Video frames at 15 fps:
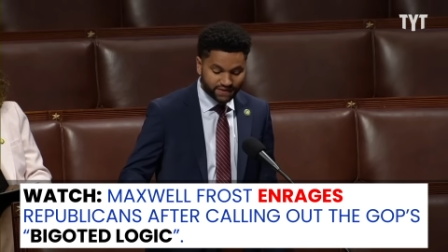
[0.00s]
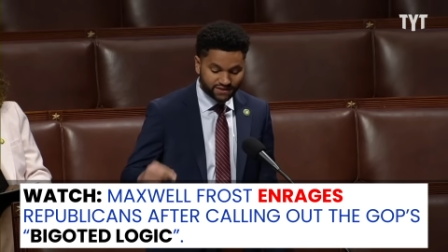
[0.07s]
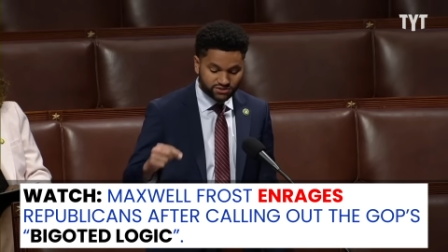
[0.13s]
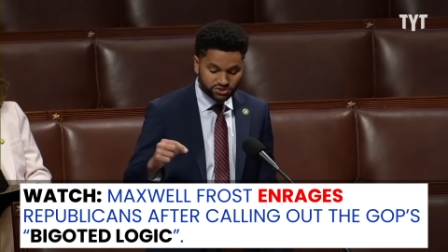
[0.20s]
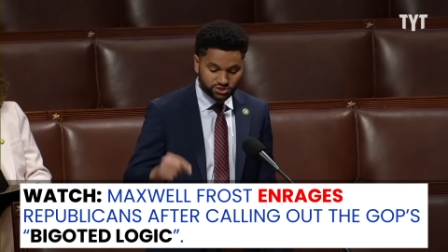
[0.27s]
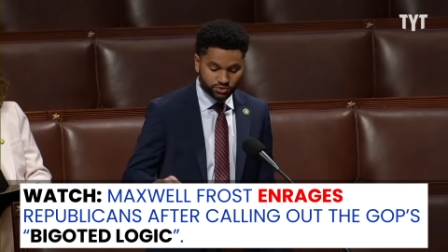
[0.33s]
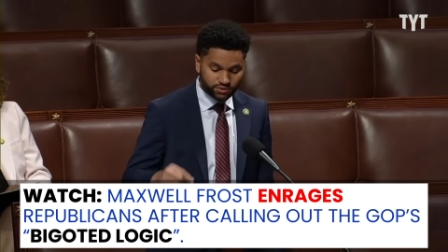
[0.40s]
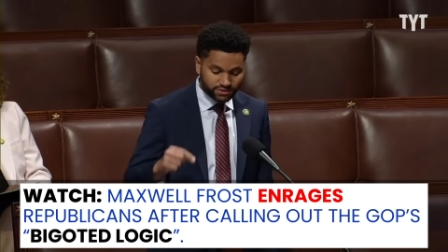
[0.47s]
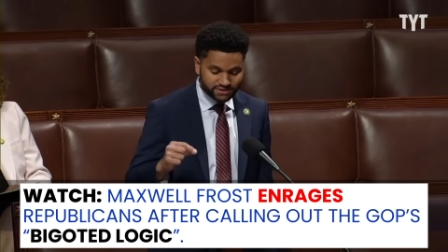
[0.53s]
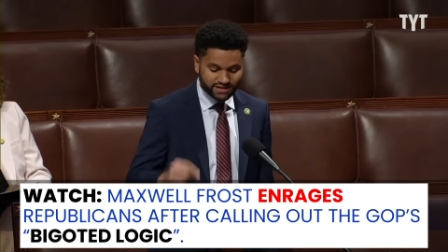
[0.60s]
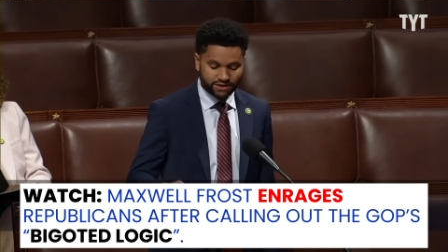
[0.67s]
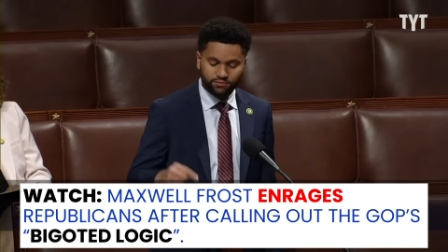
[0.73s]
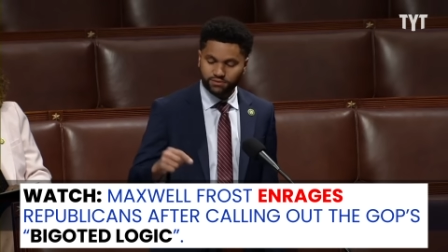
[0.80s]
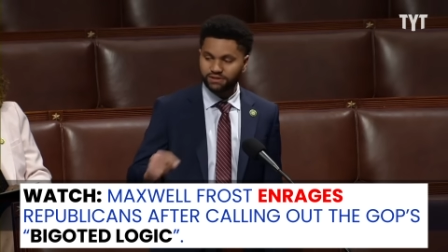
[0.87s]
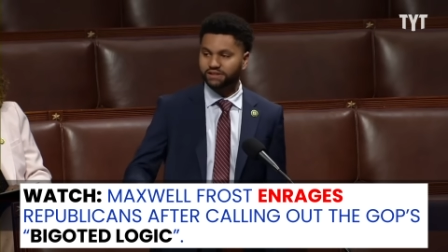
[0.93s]
that
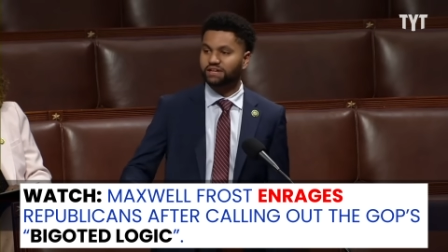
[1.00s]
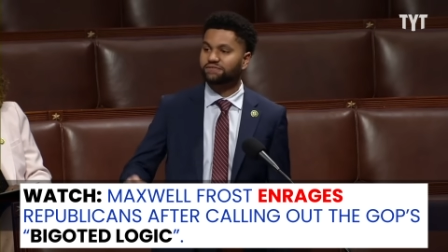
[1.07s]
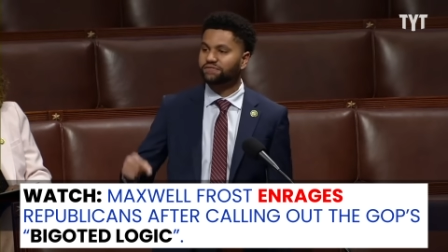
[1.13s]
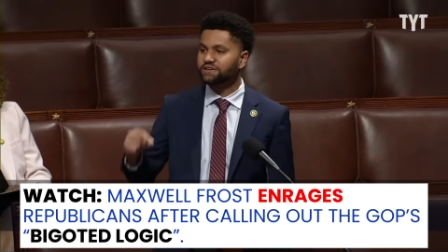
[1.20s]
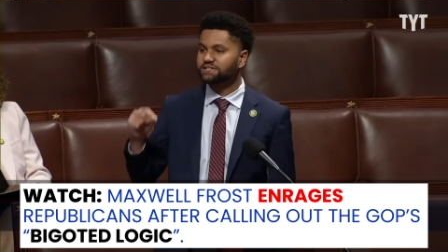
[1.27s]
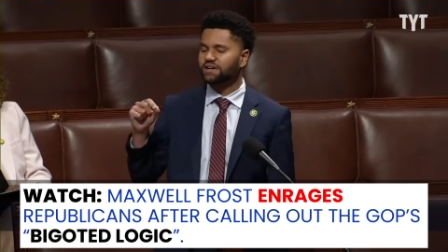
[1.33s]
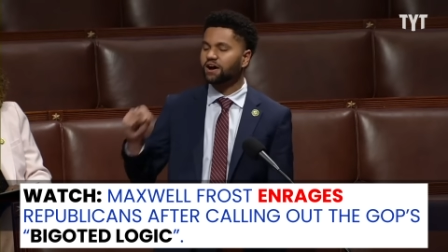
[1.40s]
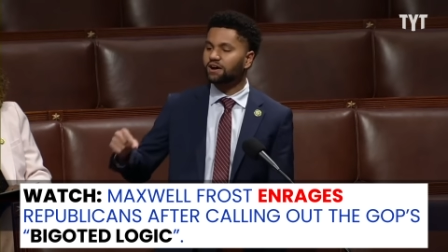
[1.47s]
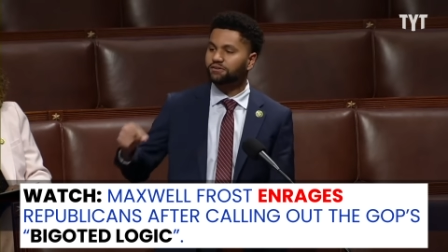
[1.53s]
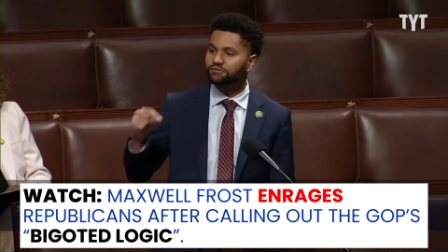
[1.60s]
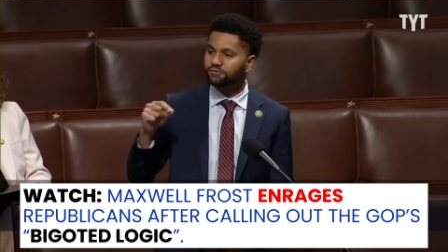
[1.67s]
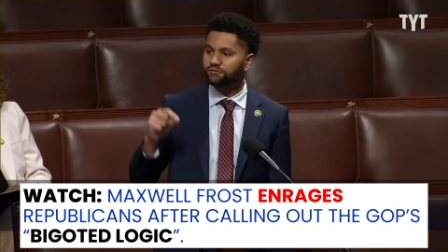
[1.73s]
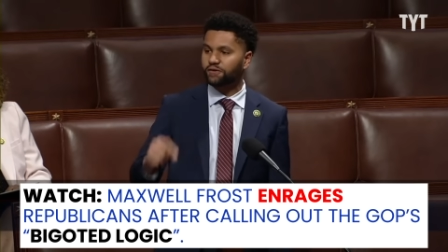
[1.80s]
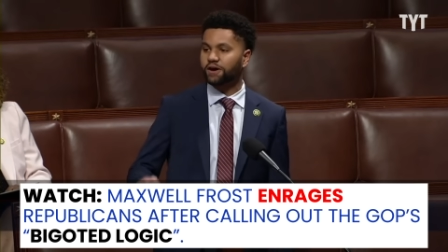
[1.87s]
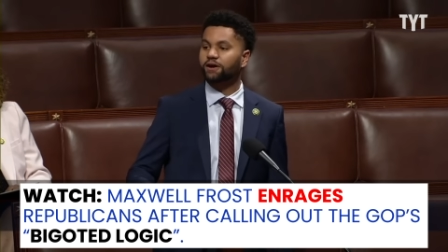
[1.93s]
student debt relief is
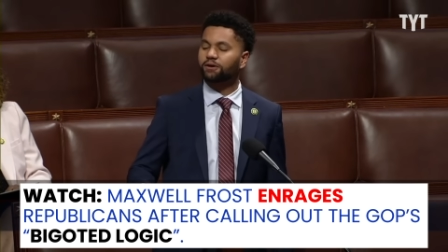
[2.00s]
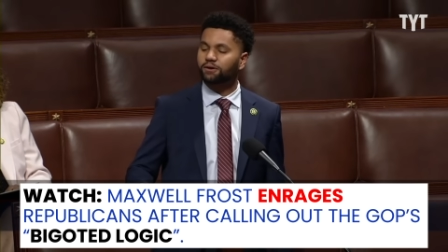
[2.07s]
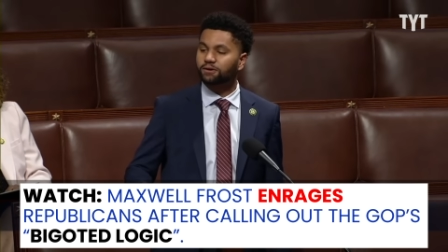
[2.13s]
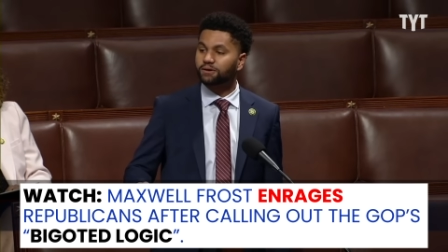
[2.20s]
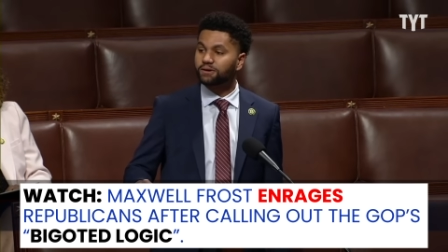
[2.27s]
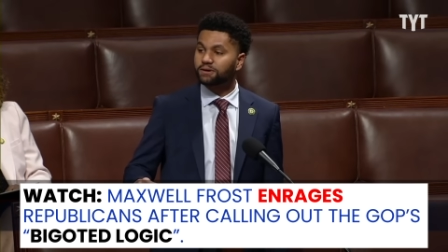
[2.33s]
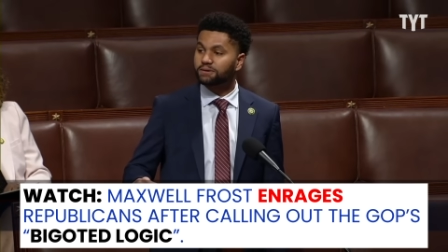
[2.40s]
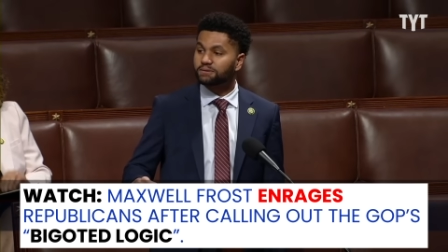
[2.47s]
unfair.